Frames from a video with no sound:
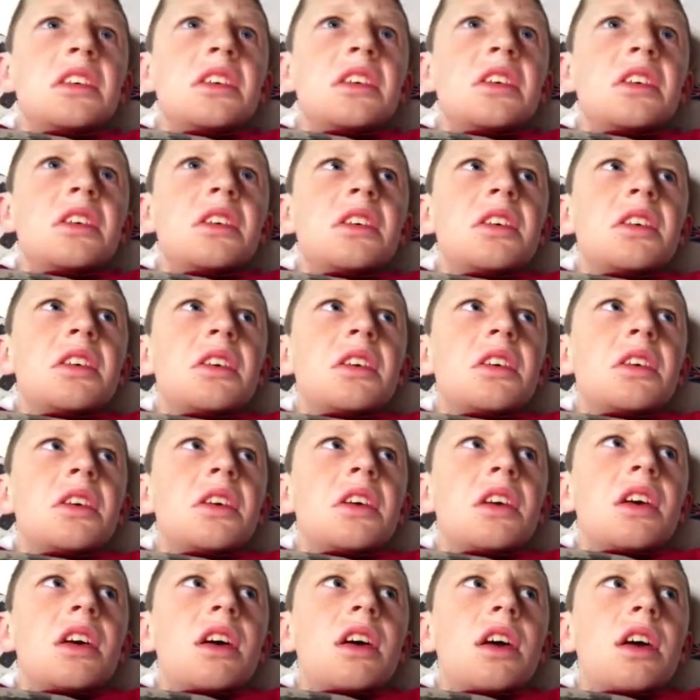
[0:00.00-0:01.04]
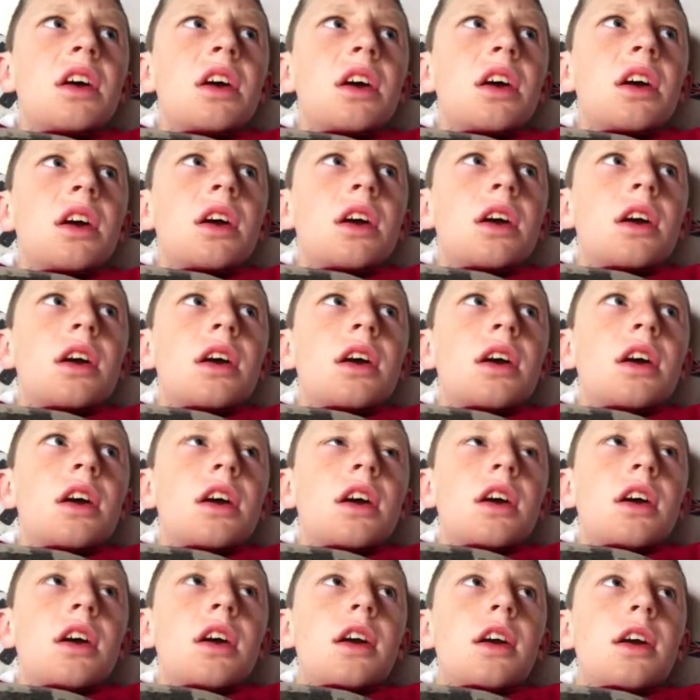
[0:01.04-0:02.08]

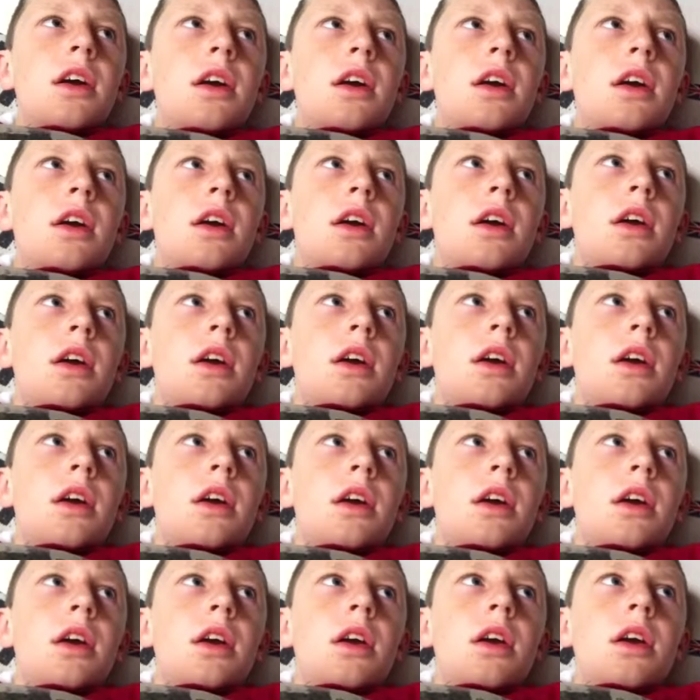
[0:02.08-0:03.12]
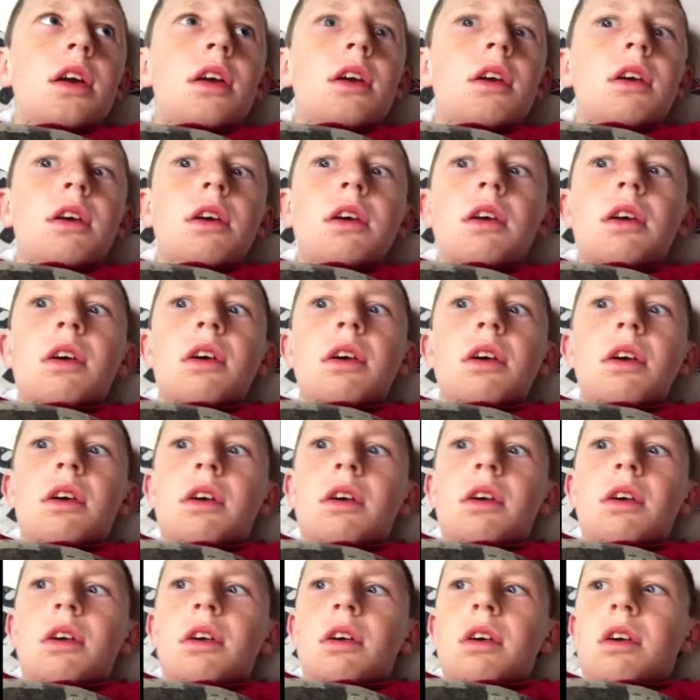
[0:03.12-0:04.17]

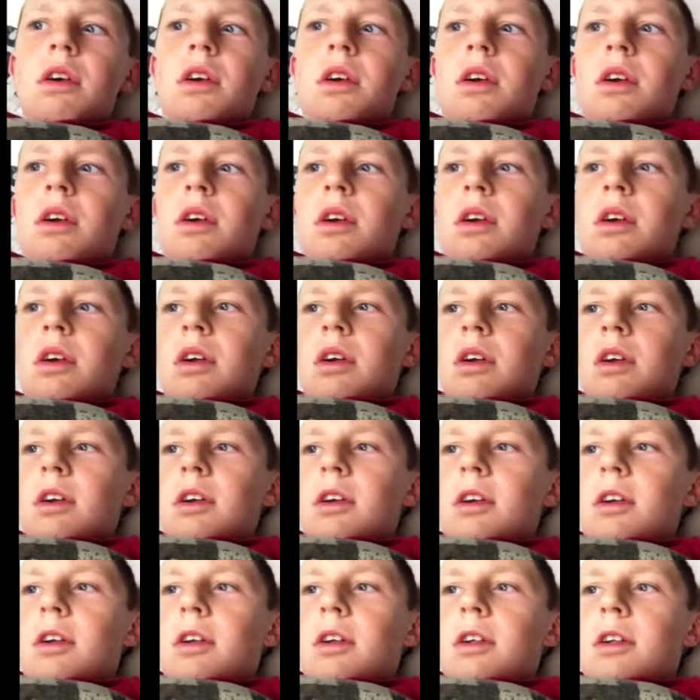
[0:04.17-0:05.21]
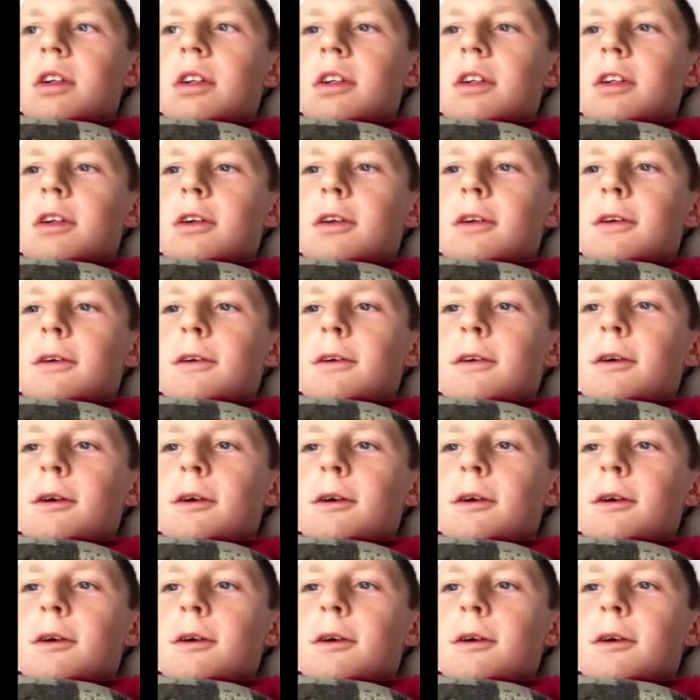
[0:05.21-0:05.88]
No one is speaking in this clip.